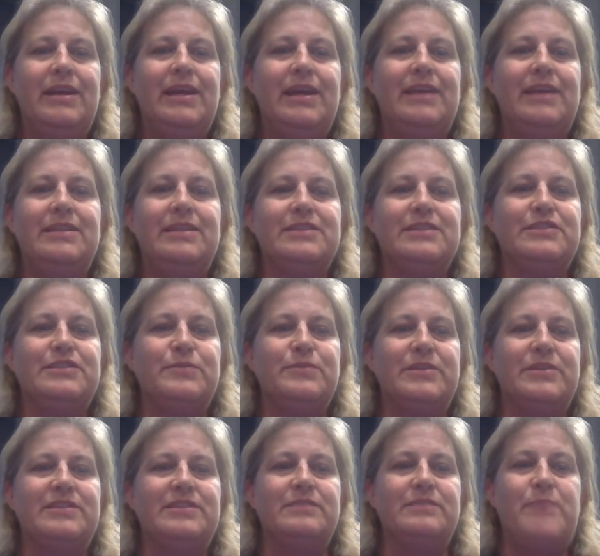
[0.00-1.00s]
and this is
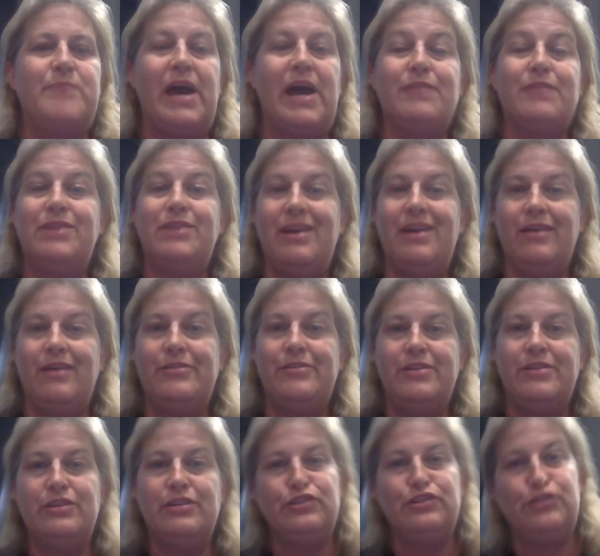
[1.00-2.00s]
what it says: battery
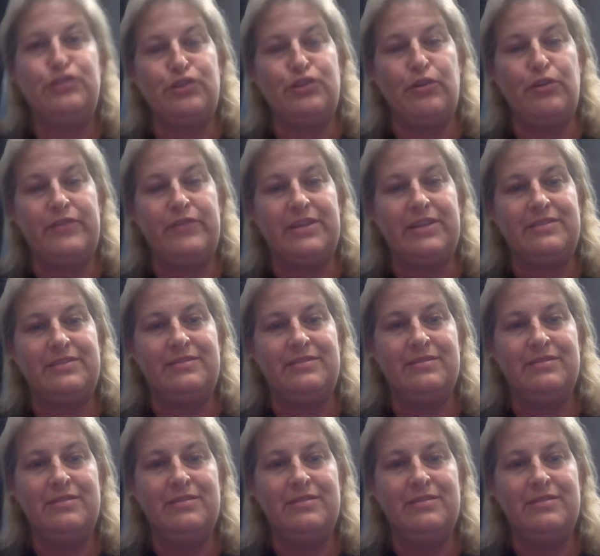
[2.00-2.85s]
health service.